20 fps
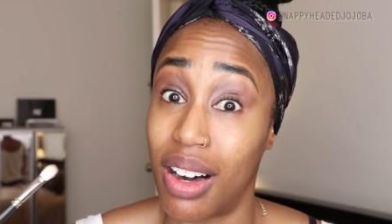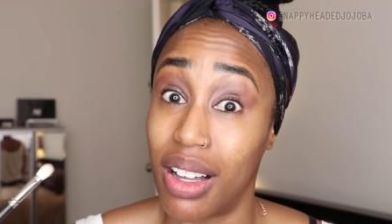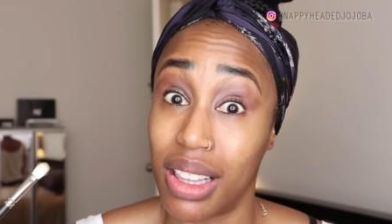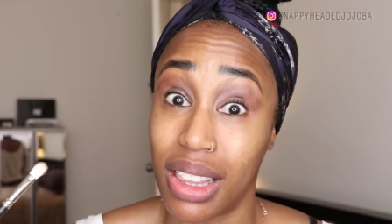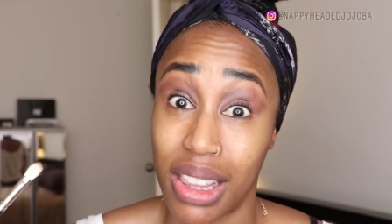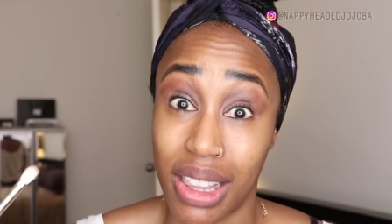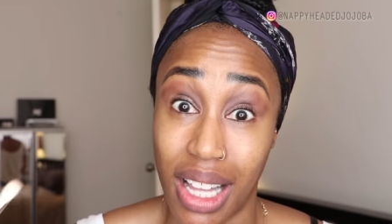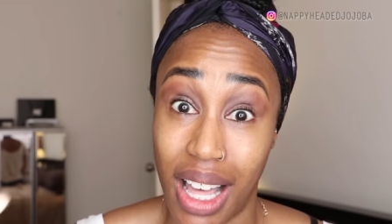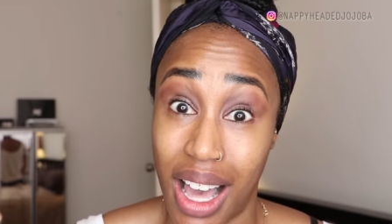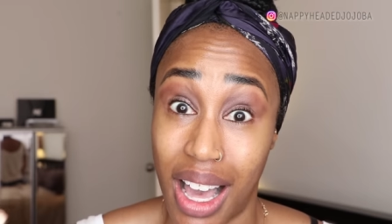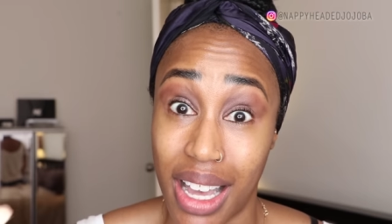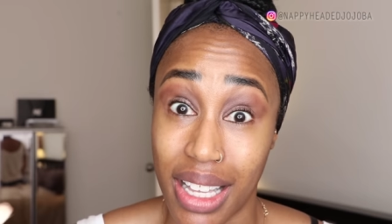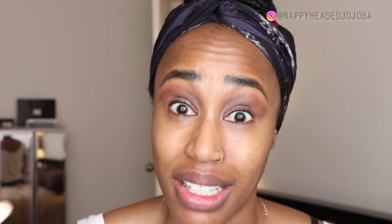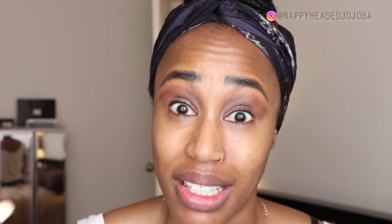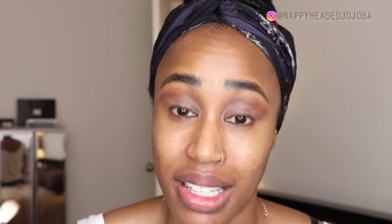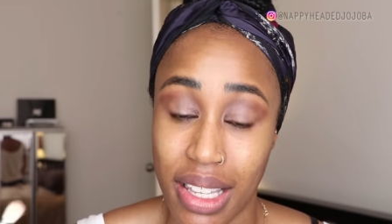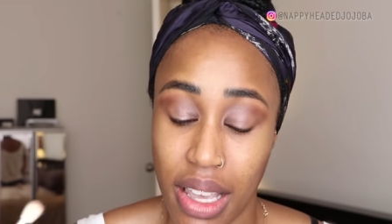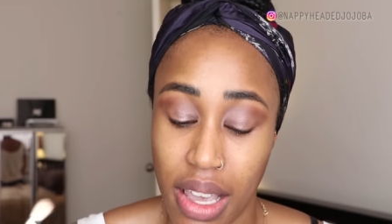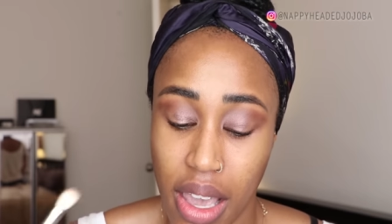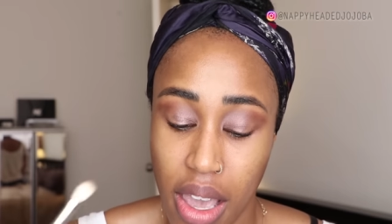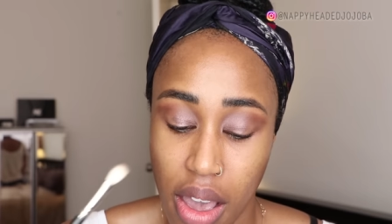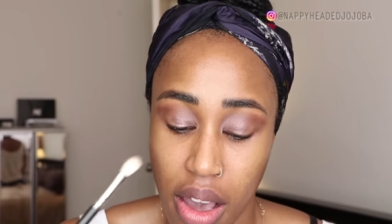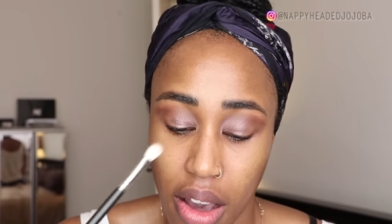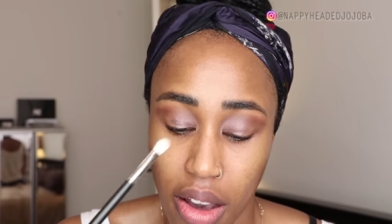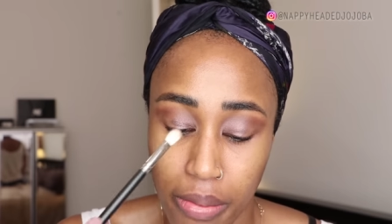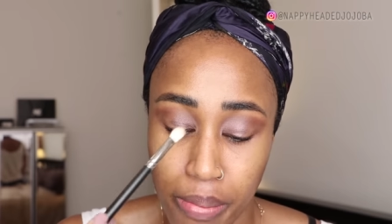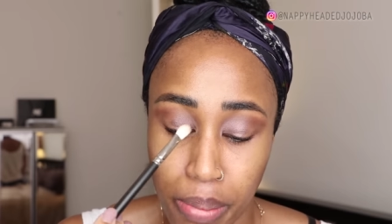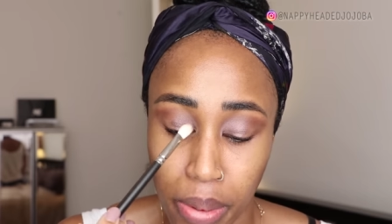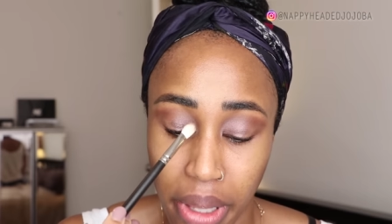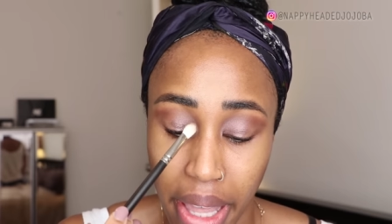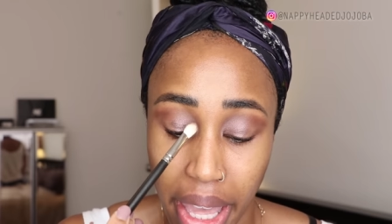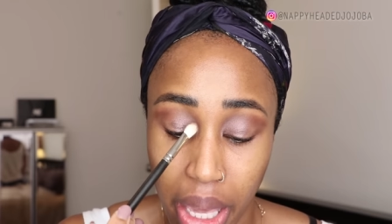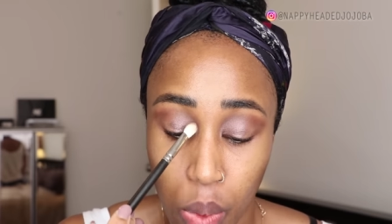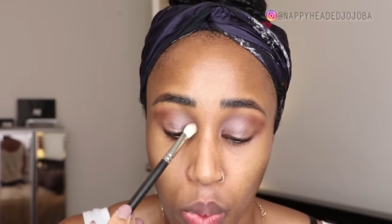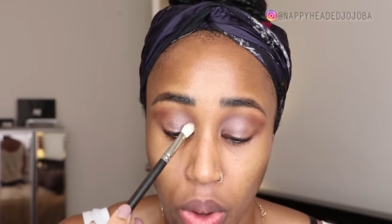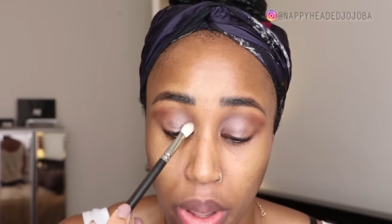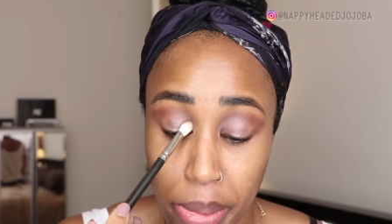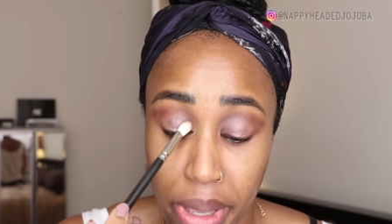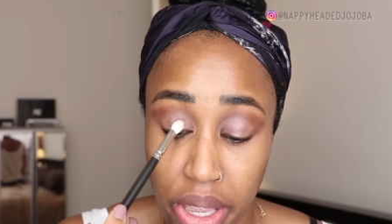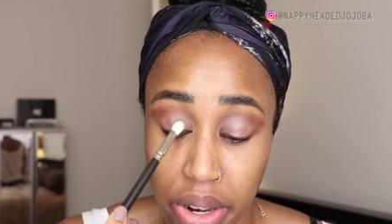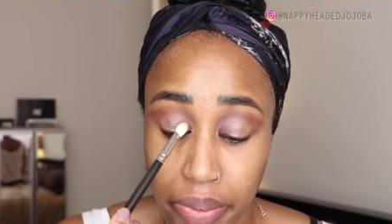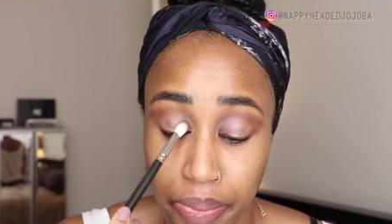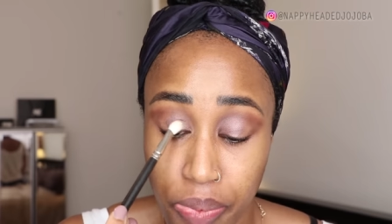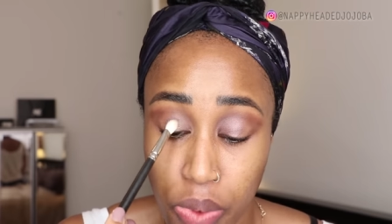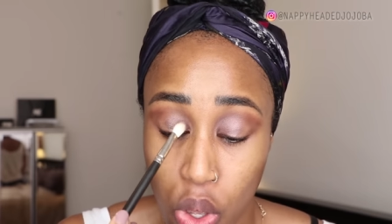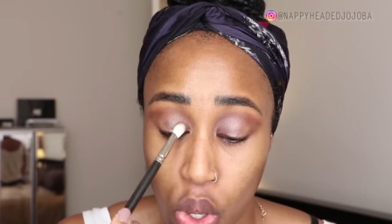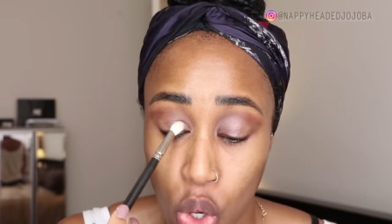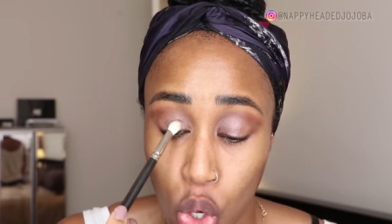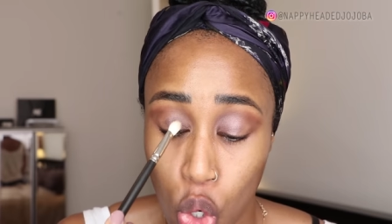a lot of black women